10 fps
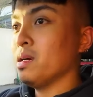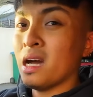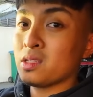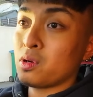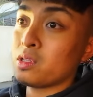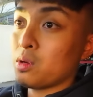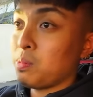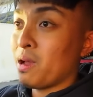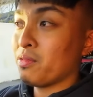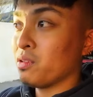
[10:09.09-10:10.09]
I tried to
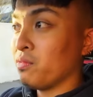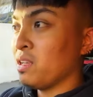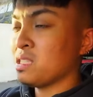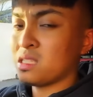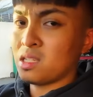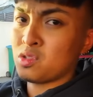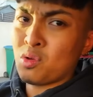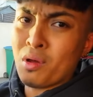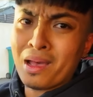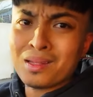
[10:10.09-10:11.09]
apply for the
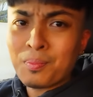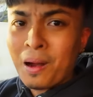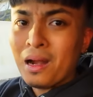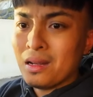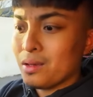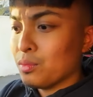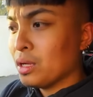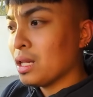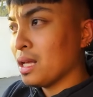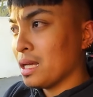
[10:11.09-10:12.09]
V62 and apparently,
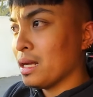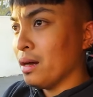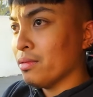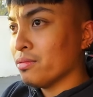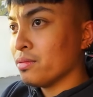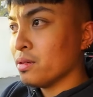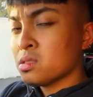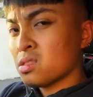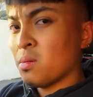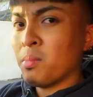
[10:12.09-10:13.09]
weirdly enough,
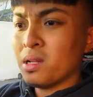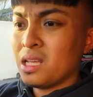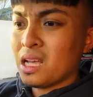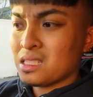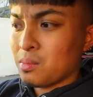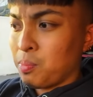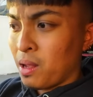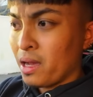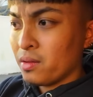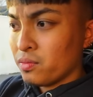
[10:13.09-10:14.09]
somebody has
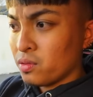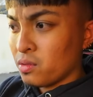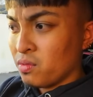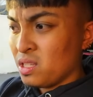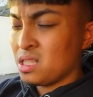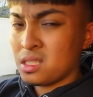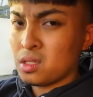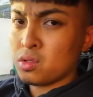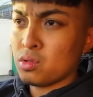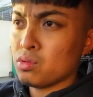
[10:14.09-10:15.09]
applied for the
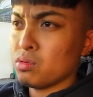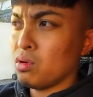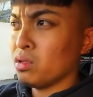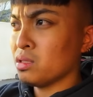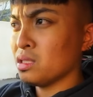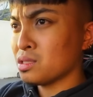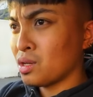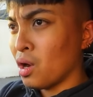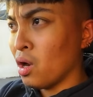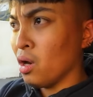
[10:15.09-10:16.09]
V62 on this
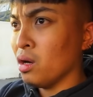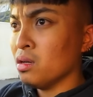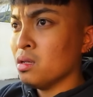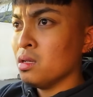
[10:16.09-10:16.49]
car